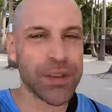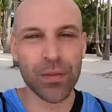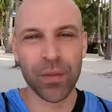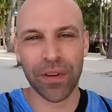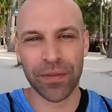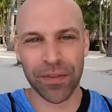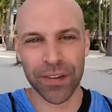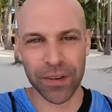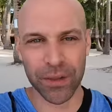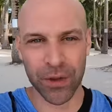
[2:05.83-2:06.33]

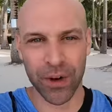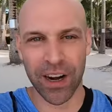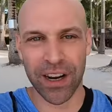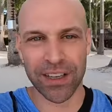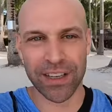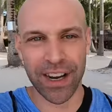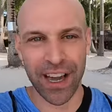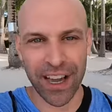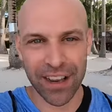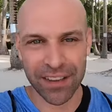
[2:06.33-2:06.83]
what feels
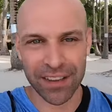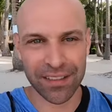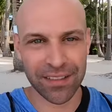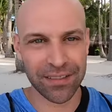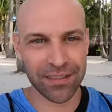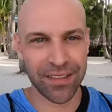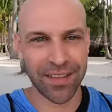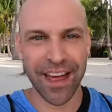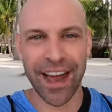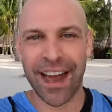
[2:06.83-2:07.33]
right, not
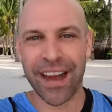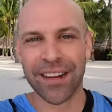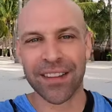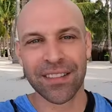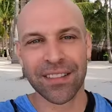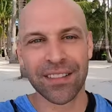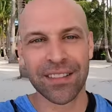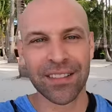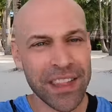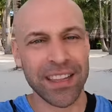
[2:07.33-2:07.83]
that.
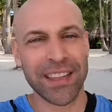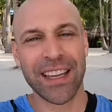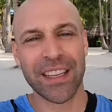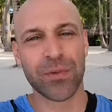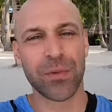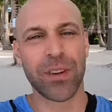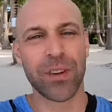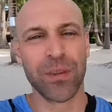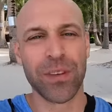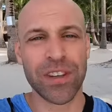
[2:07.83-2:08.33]
So I think
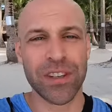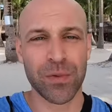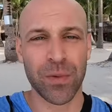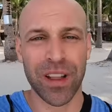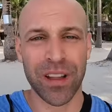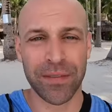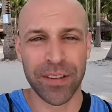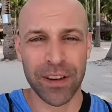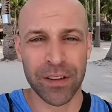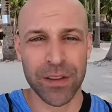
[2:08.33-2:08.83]
that's one of the reasons
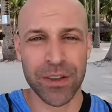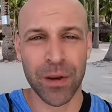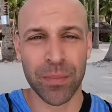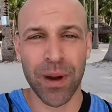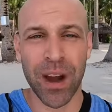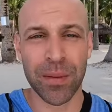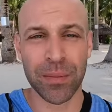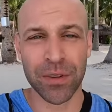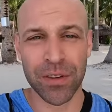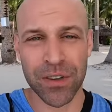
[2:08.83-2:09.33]
why the video is so
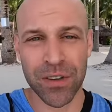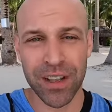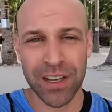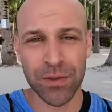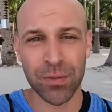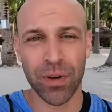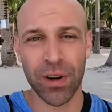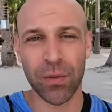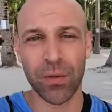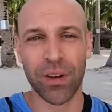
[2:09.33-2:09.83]
popular. So
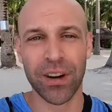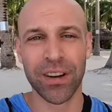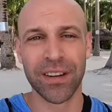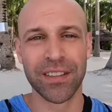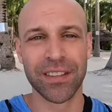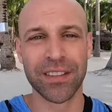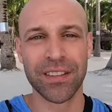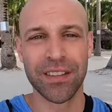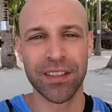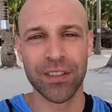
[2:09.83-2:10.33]
that's what I
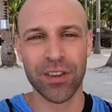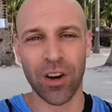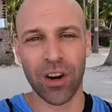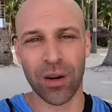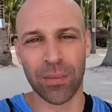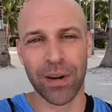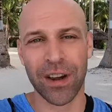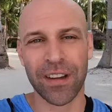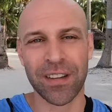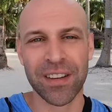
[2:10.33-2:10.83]
wanted to
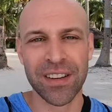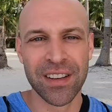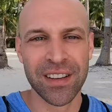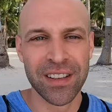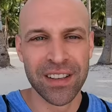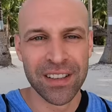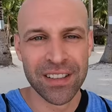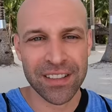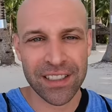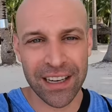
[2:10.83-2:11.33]
talk about
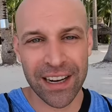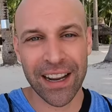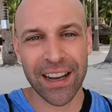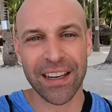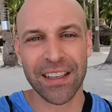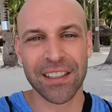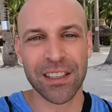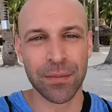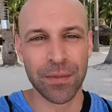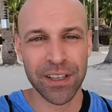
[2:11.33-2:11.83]

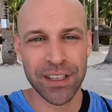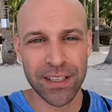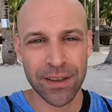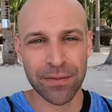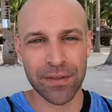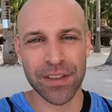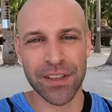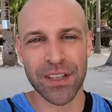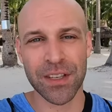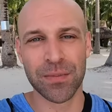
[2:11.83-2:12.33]
today. Some of the
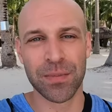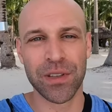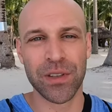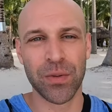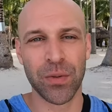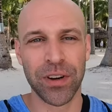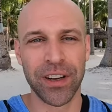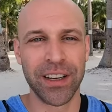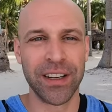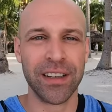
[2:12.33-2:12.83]
differences
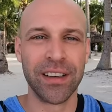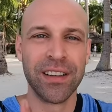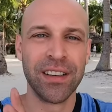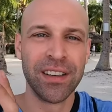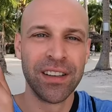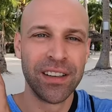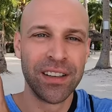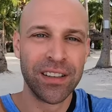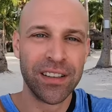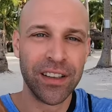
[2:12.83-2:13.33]
between
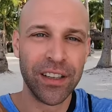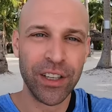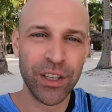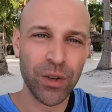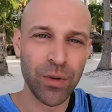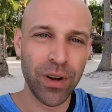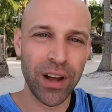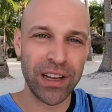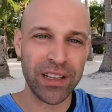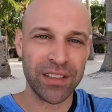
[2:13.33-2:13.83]
the
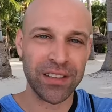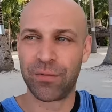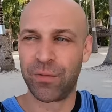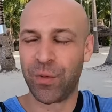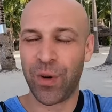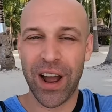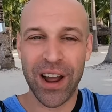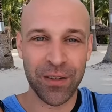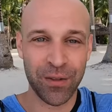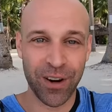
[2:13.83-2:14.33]
US
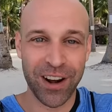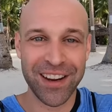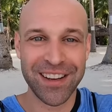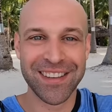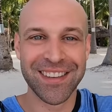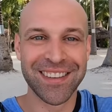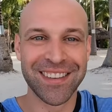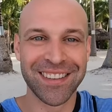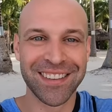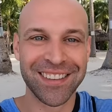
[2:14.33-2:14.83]
rat
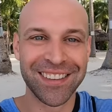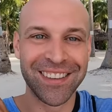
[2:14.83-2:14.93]
race